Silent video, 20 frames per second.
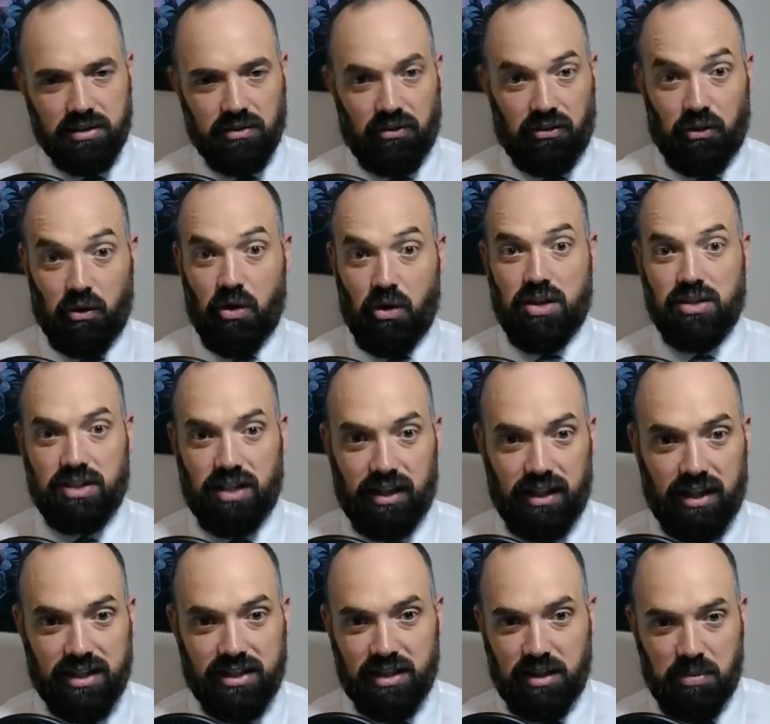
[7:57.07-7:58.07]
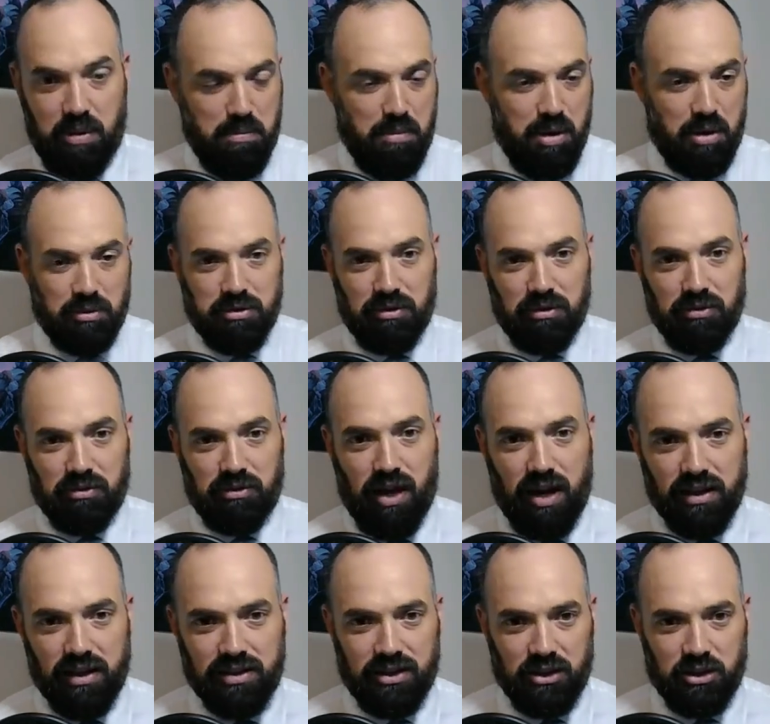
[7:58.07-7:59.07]
It's, for us at least, it'd be
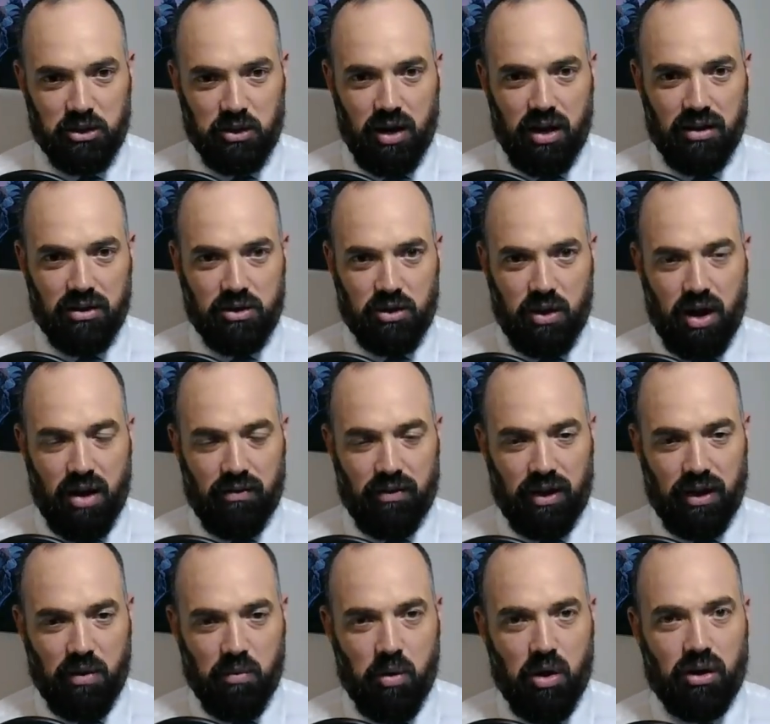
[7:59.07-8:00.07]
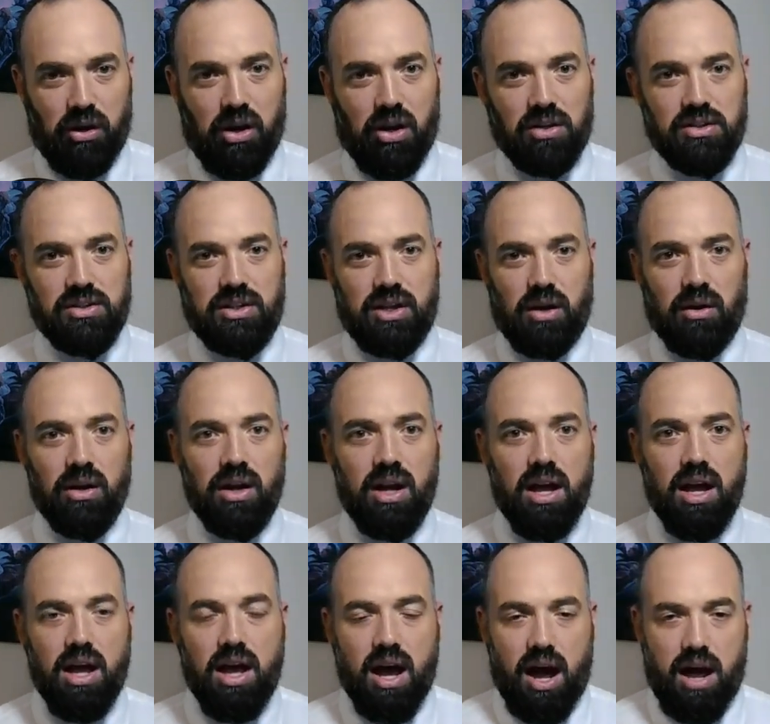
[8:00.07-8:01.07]
multiple flights and driving and whatnot.
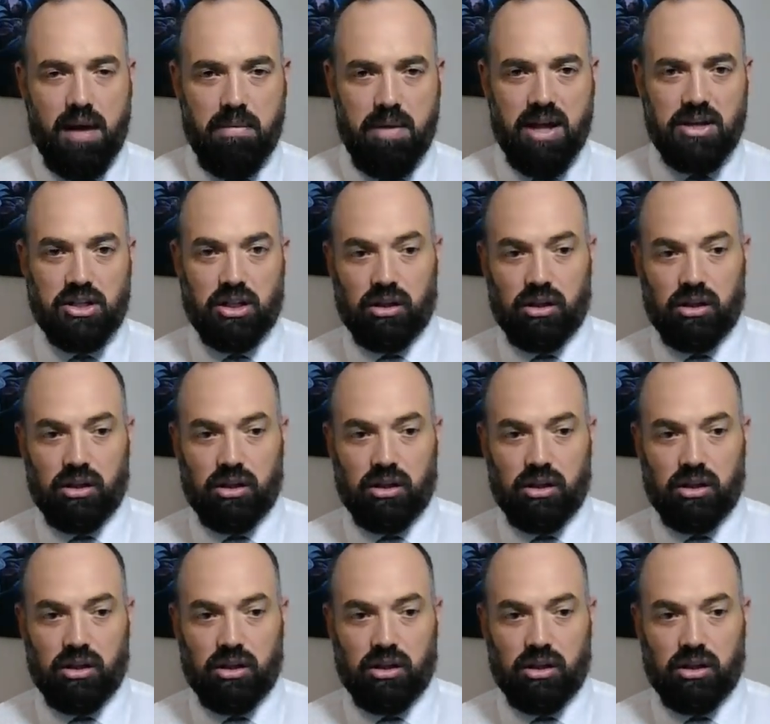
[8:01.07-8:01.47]
So I